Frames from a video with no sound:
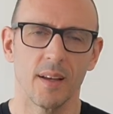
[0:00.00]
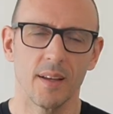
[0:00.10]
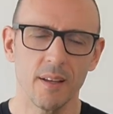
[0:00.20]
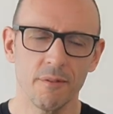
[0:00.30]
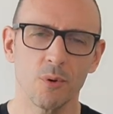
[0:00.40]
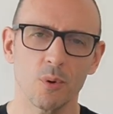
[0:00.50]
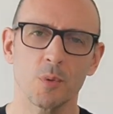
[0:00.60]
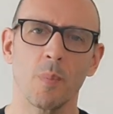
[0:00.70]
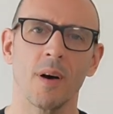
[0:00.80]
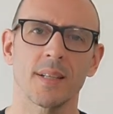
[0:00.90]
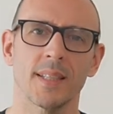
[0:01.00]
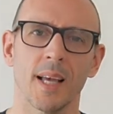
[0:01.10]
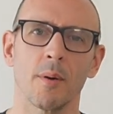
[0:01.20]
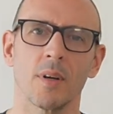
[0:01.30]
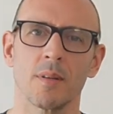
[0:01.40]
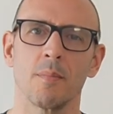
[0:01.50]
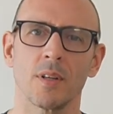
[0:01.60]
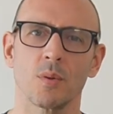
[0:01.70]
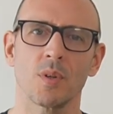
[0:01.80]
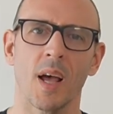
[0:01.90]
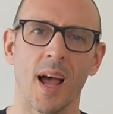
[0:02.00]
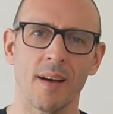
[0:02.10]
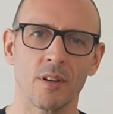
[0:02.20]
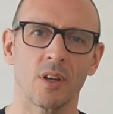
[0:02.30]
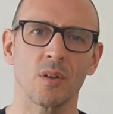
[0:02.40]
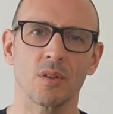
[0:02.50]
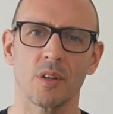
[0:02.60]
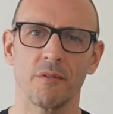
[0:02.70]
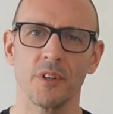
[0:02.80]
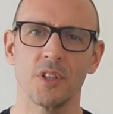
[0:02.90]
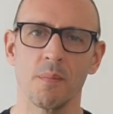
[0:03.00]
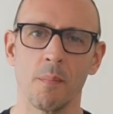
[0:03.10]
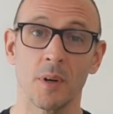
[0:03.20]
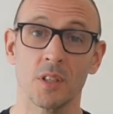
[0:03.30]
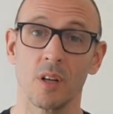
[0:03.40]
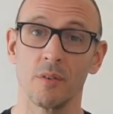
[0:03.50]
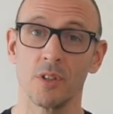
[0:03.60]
If your spine stabilising muscles haven't got sufficient muscular